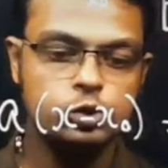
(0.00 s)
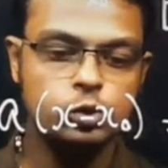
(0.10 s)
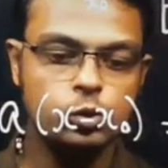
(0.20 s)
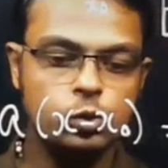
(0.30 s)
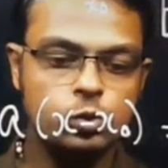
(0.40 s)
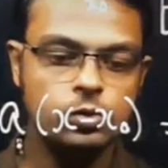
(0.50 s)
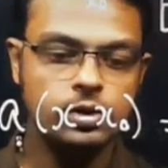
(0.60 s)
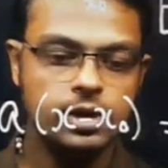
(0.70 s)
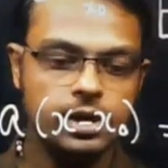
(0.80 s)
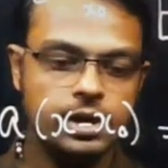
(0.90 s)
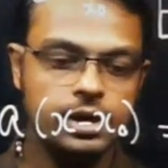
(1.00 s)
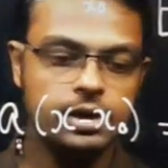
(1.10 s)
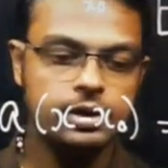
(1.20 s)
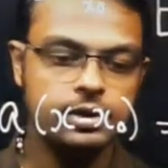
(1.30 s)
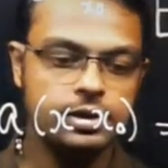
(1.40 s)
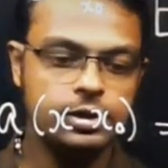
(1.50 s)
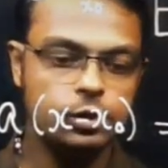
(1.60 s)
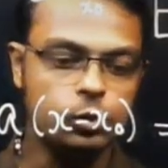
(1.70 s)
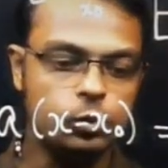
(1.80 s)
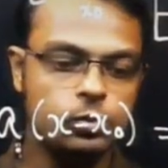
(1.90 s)
2a
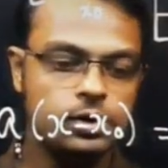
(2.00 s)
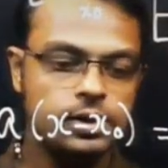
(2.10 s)
into